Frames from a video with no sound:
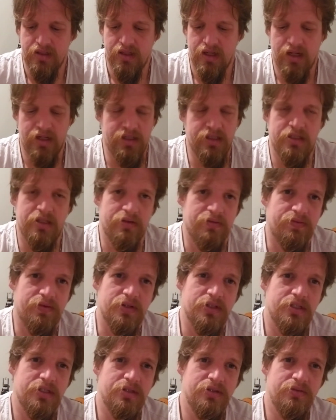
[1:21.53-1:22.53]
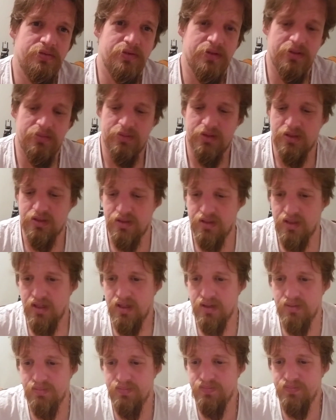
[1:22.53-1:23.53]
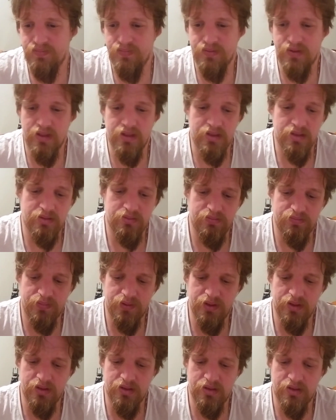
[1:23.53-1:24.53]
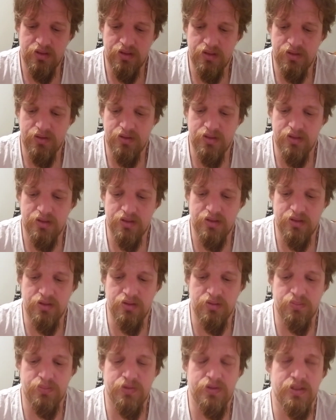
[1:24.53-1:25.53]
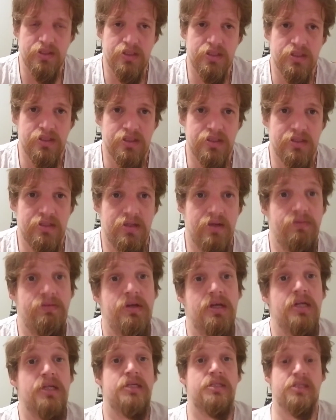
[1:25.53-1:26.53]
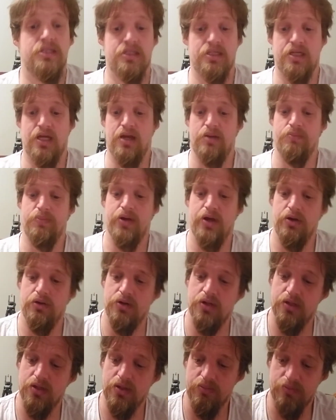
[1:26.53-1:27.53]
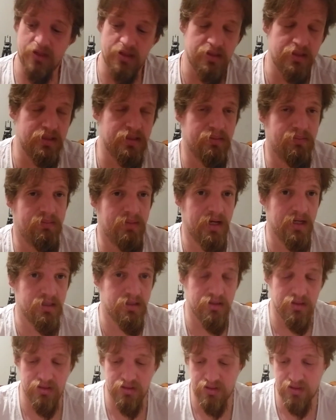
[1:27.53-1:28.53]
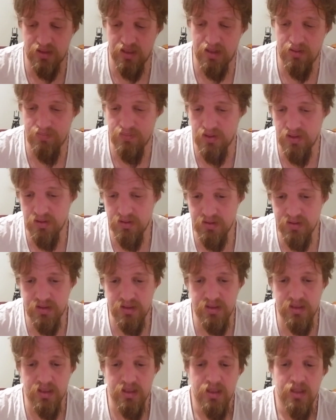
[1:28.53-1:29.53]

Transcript: at least in the first two films, yeah, got put into those new prisons and see if he can escape out of them because he's a master escape artist